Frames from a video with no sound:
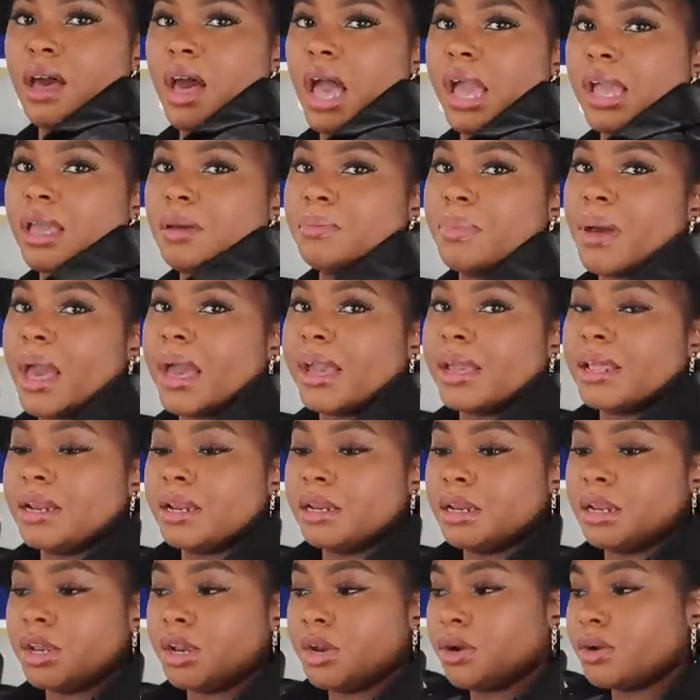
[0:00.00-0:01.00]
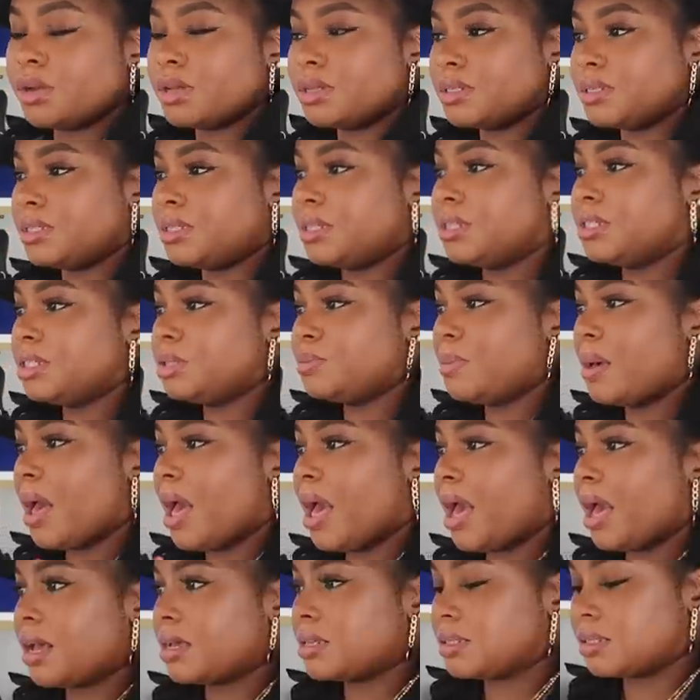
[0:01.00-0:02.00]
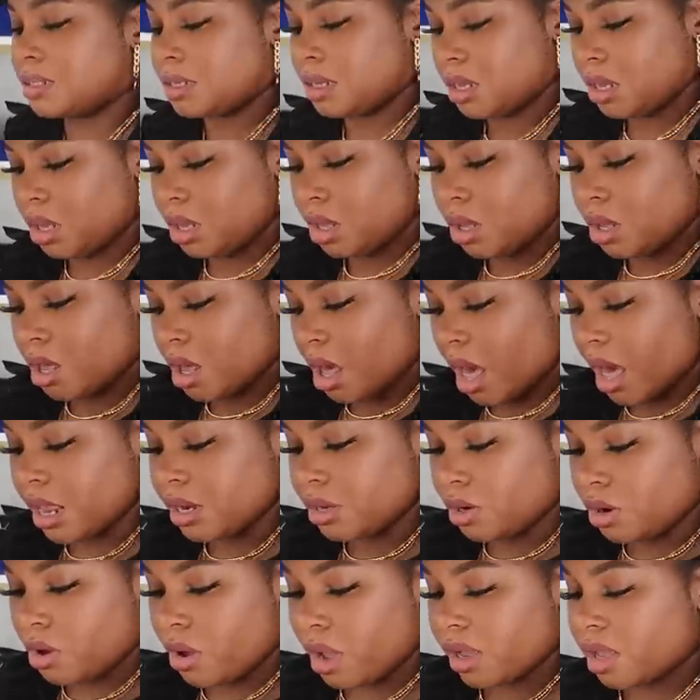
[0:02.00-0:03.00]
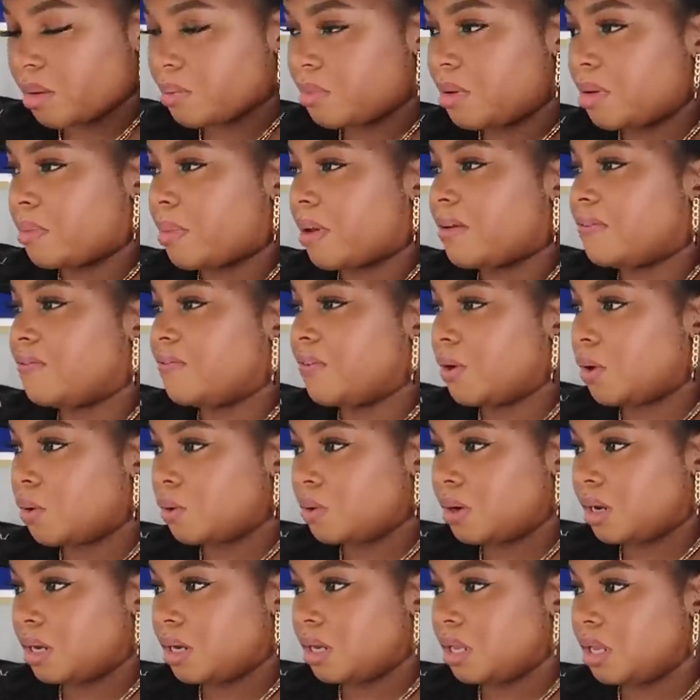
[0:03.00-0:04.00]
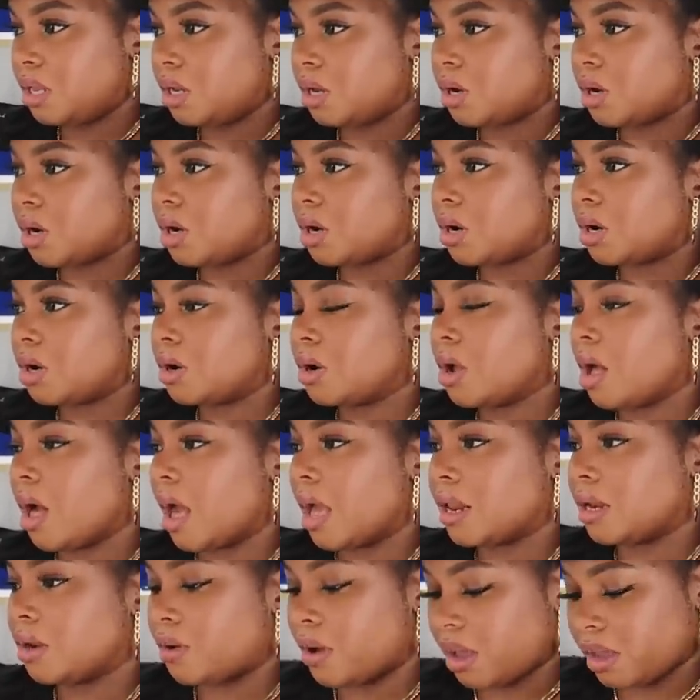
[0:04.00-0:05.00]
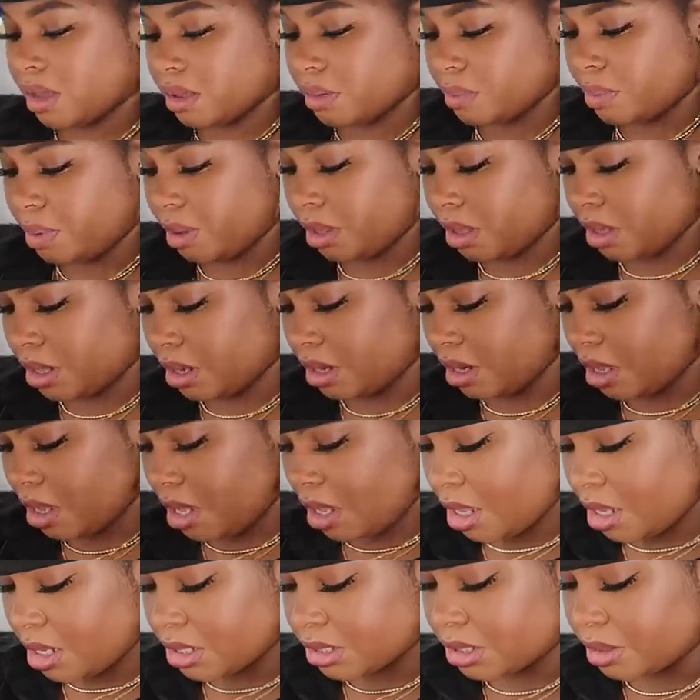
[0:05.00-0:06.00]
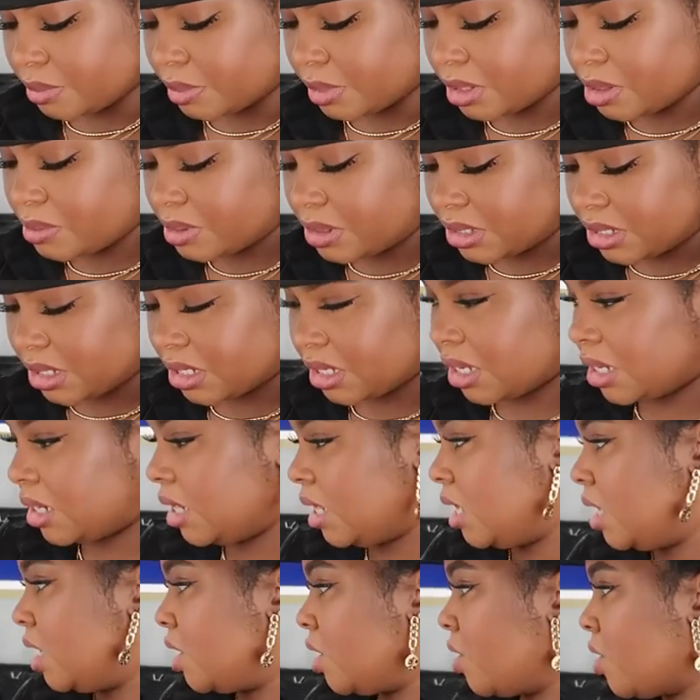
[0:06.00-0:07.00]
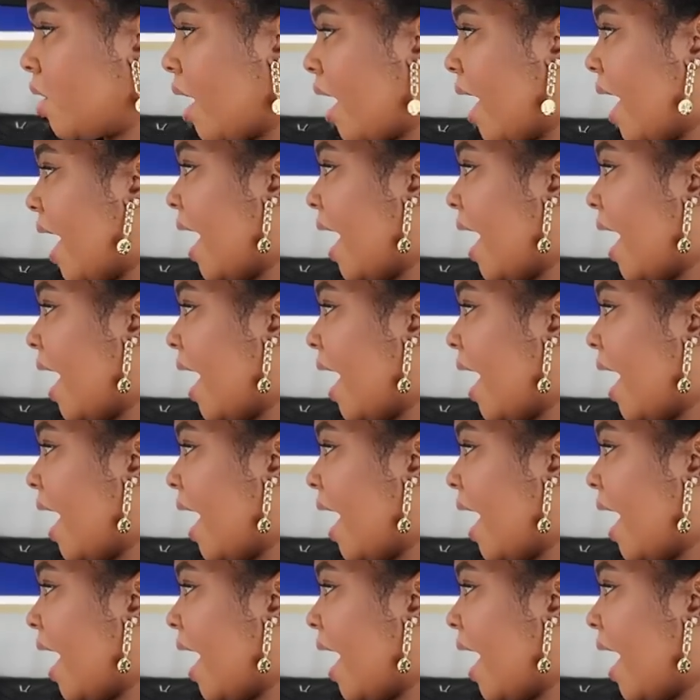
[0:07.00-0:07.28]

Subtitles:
I can pack it in here because this packs, I know I can put my phone in here. I know I can put some lipstick in here. I